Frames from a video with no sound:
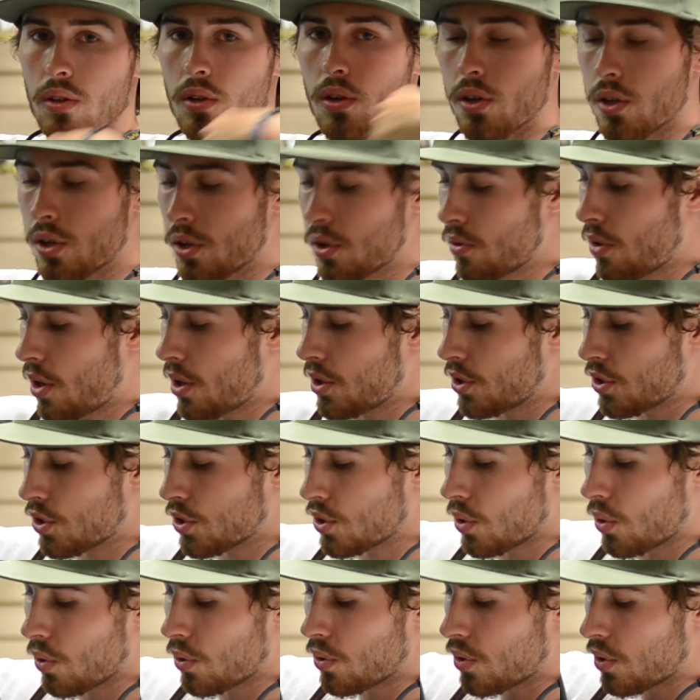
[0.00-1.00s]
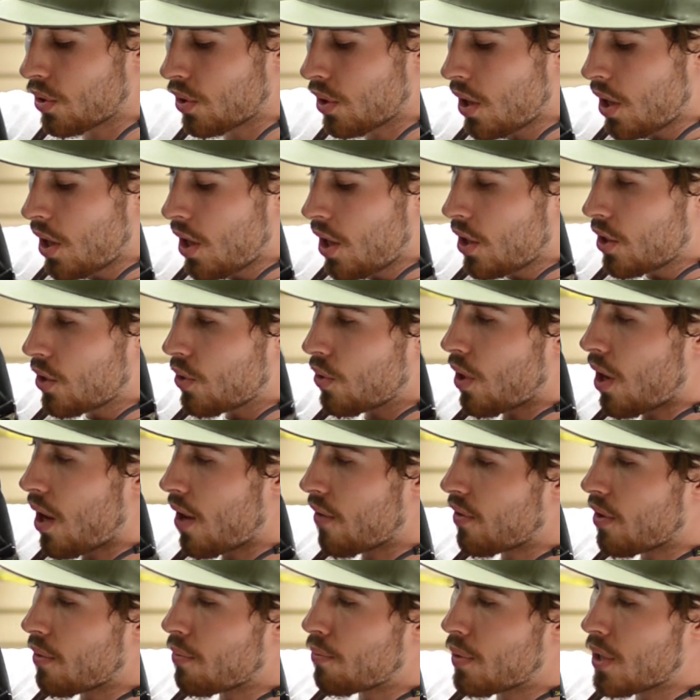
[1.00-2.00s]
hook it around your shoulder. You
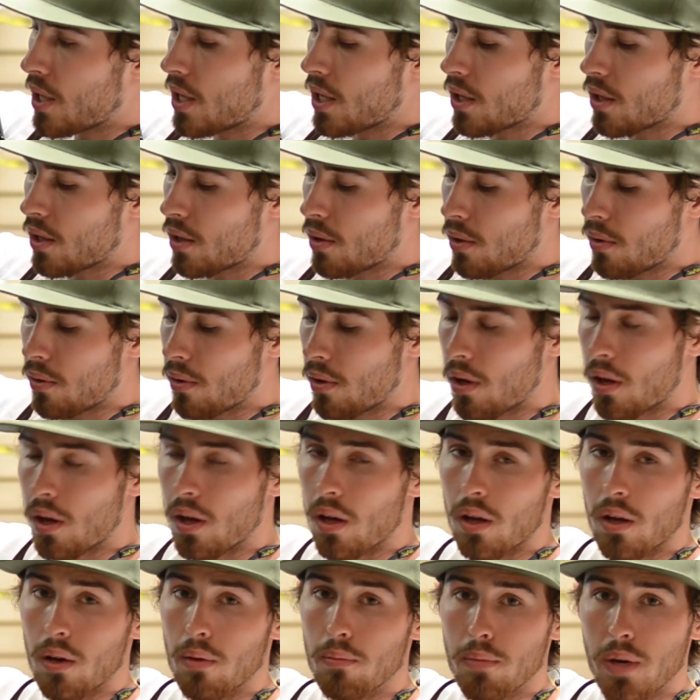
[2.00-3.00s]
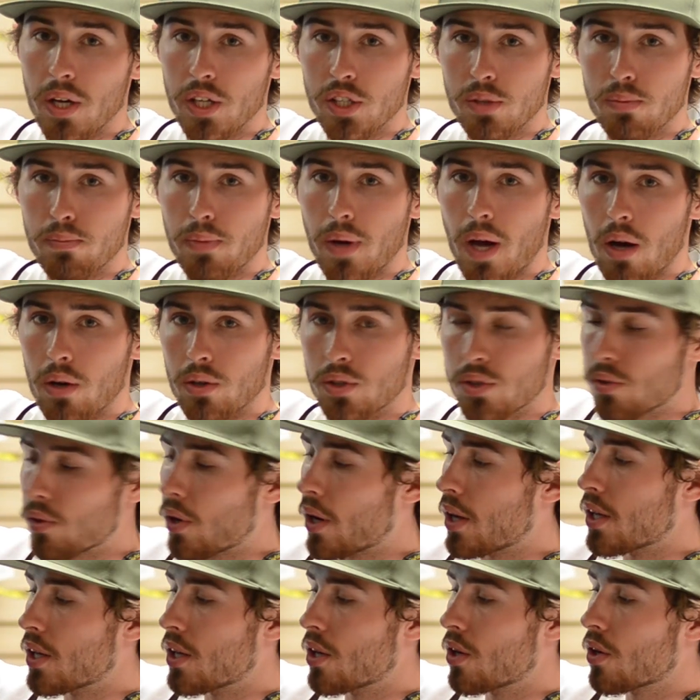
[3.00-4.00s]
have a big mesh pouch
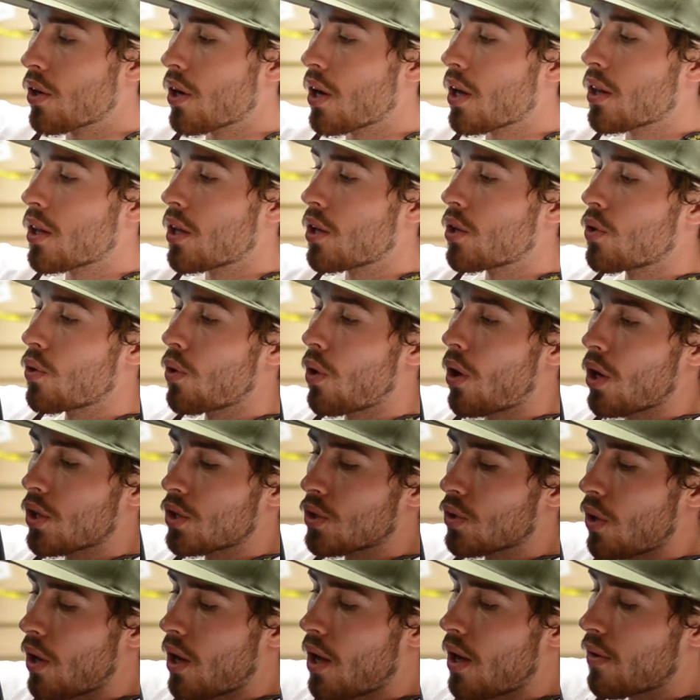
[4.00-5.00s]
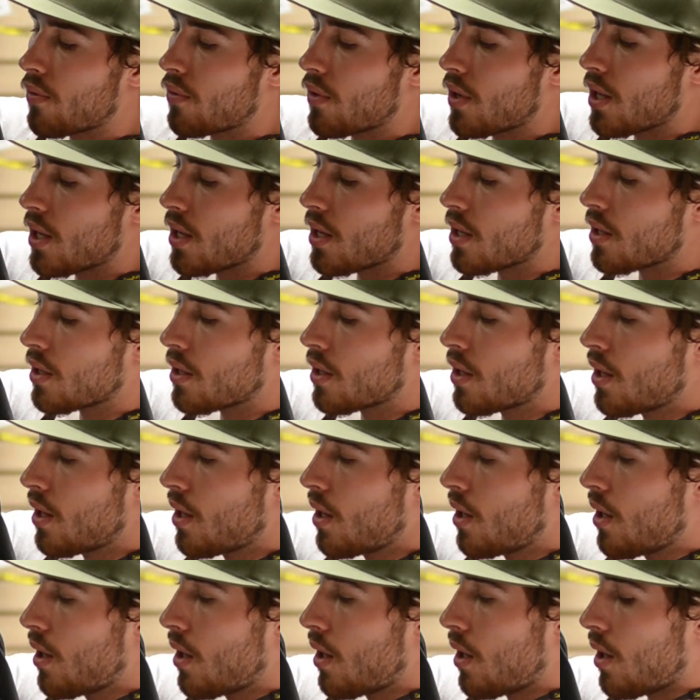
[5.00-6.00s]
right here, and then you also have a
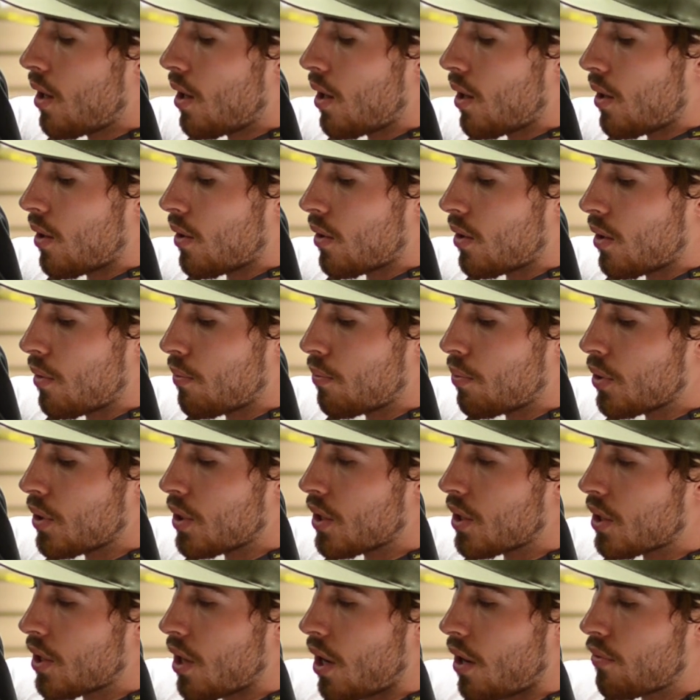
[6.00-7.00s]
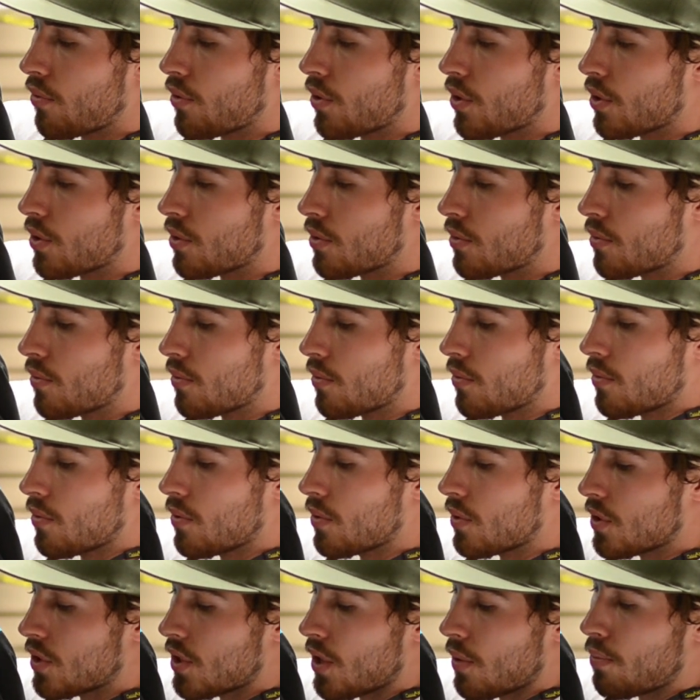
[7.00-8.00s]
complete covered
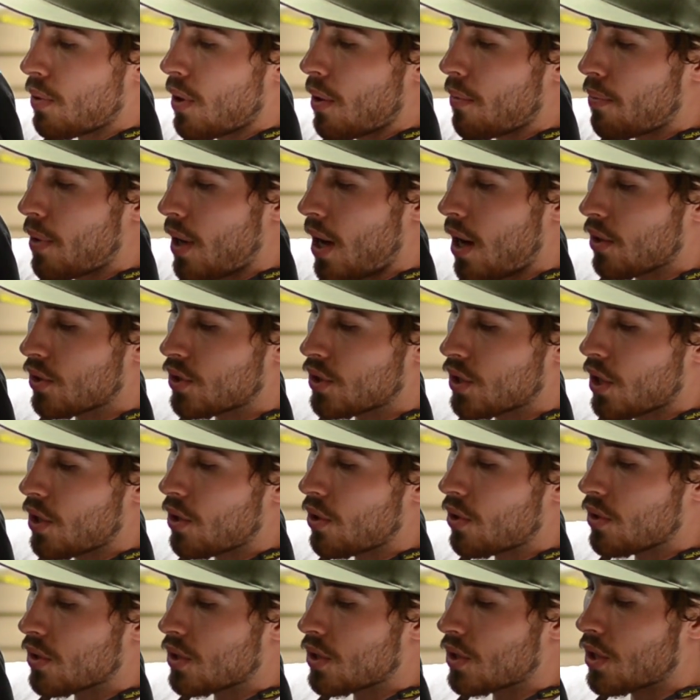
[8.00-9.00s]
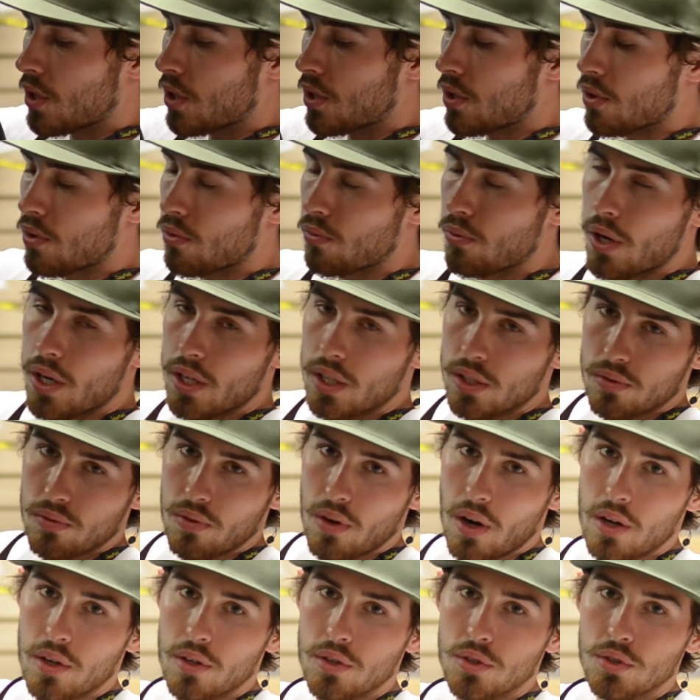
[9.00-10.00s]
zip-up pouch that you can stick your
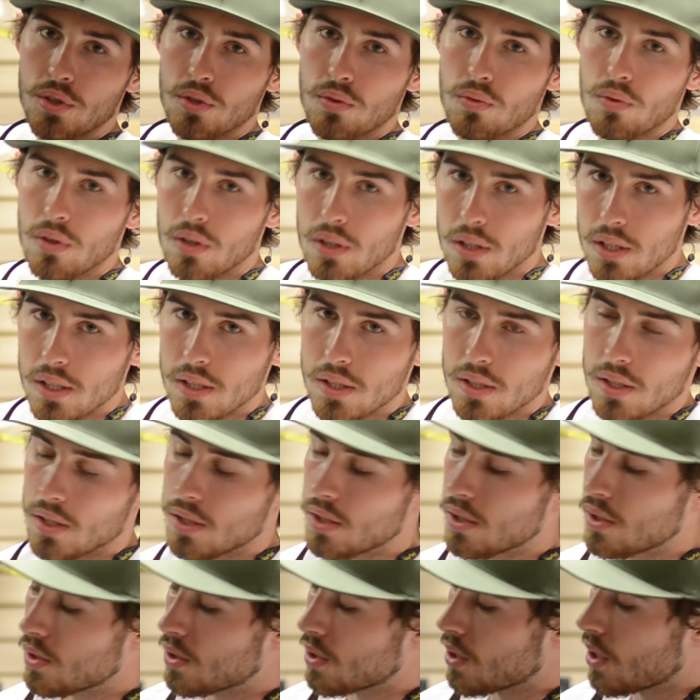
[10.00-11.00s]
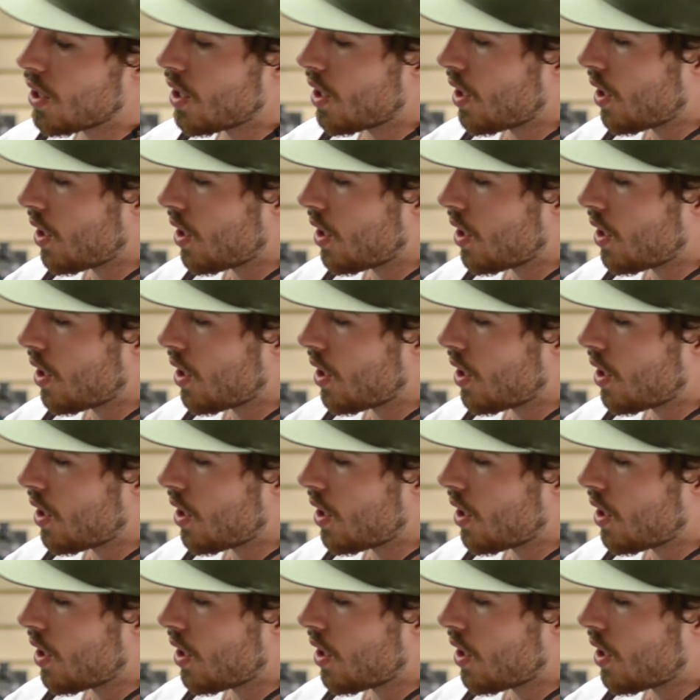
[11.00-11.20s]
rangefinders, your releases,